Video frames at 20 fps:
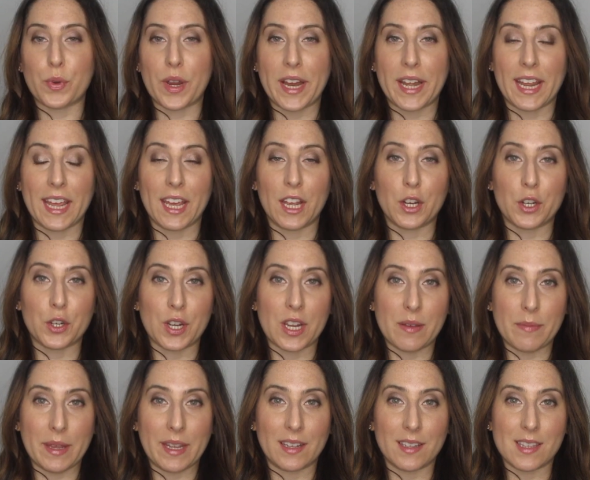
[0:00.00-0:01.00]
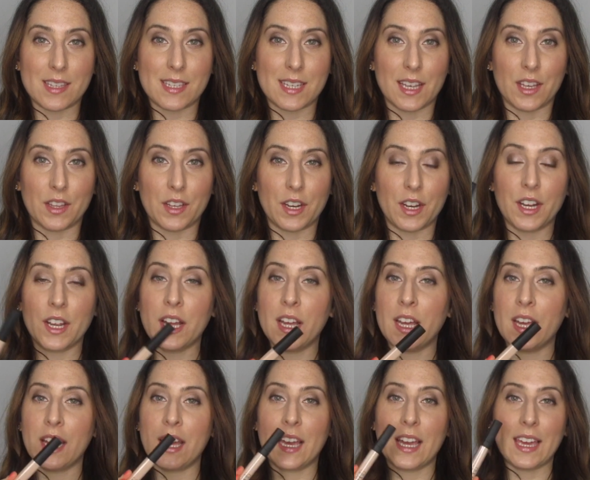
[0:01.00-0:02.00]
Radiant Creamy Concealer.
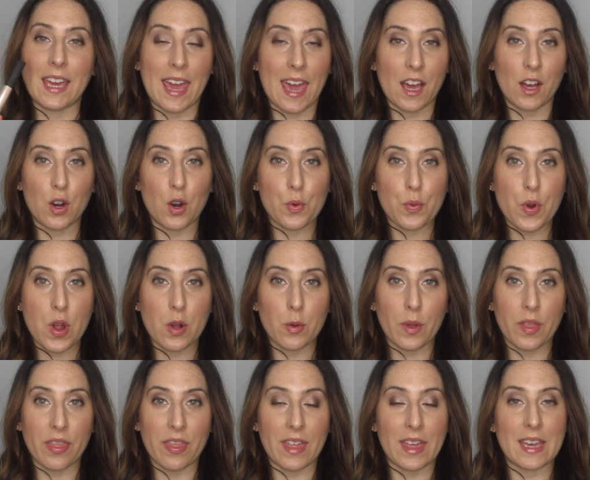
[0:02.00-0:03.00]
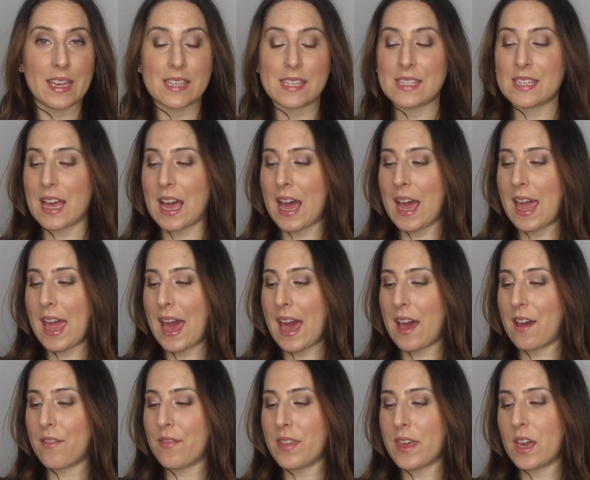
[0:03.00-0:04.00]
Can't go wrong with this. I
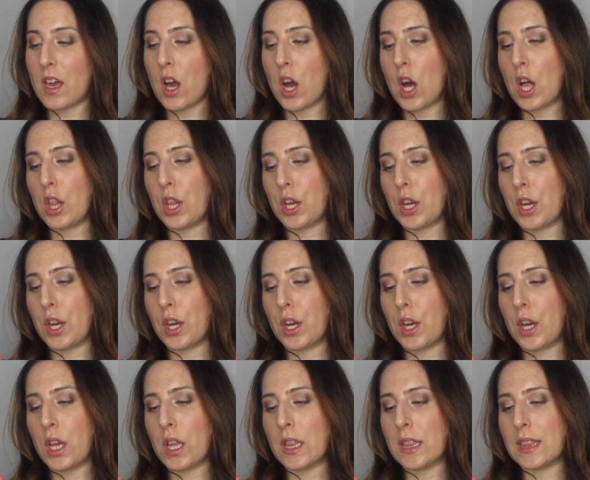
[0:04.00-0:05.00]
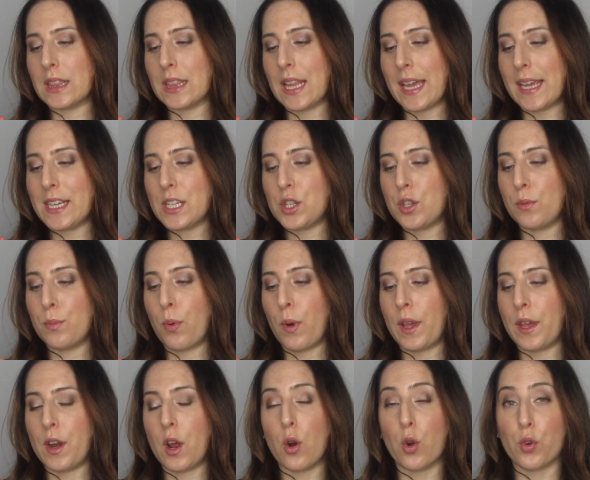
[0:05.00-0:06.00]
have the color Light
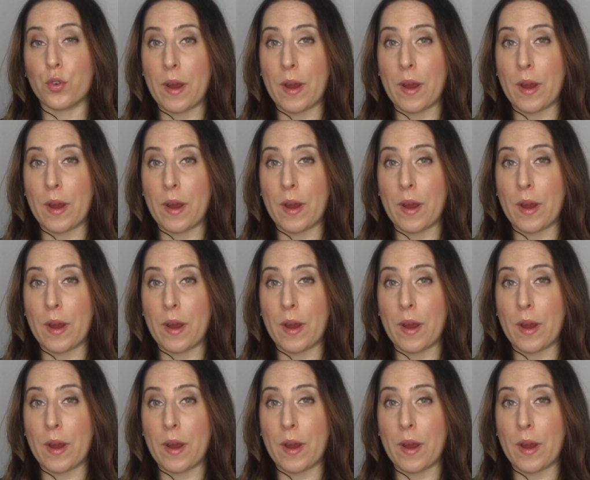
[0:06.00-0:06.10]
2.0